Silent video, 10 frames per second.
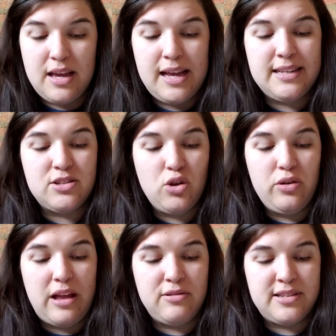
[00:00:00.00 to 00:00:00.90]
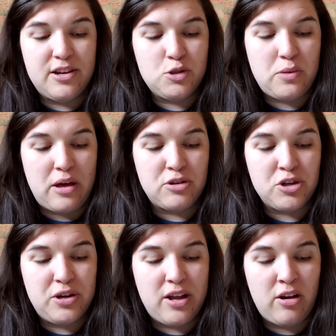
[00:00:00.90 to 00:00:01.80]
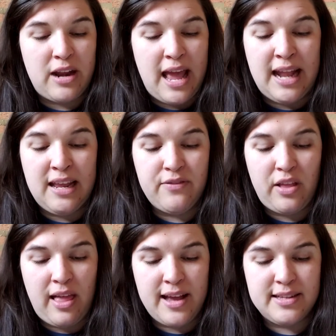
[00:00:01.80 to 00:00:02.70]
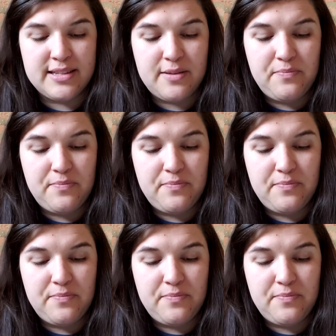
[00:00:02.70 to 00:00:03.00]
He stole downstairs without turning on any of the lights.